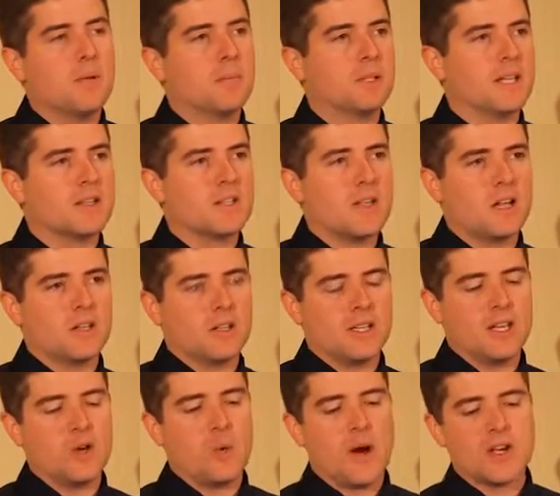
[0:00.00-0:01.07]
but let's not look at
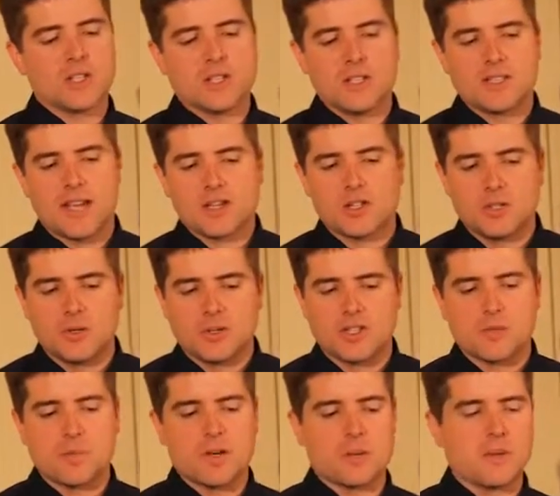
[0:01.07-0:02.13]
the equation let's actually do an
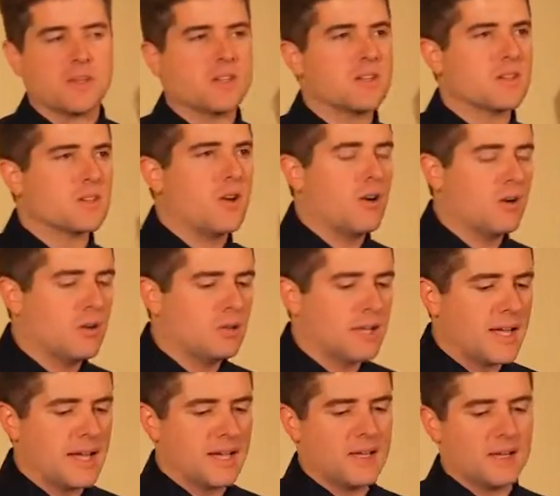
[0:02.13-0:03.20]
experiment this is called
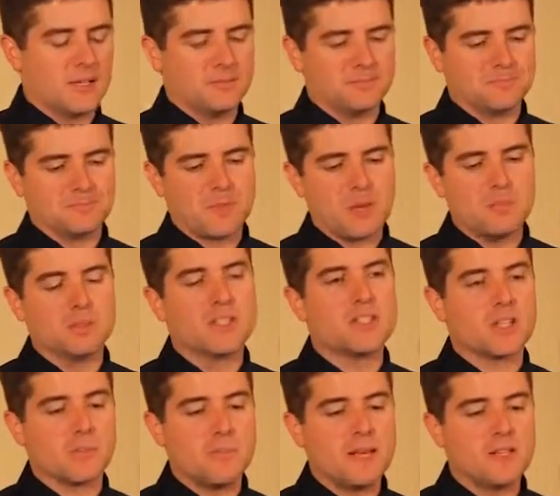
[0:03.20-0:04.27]
a, um,
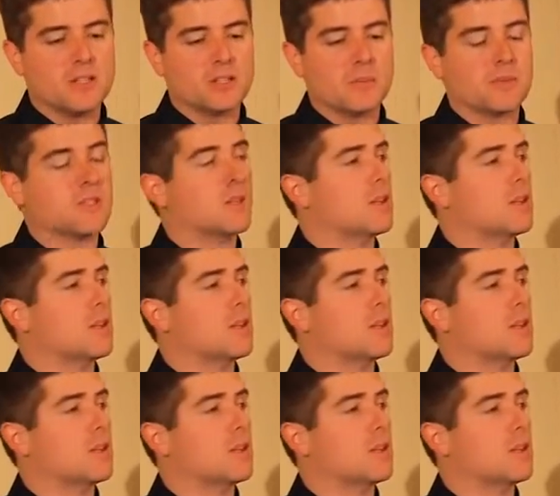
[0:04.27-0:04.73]
ballistic pendulum. It's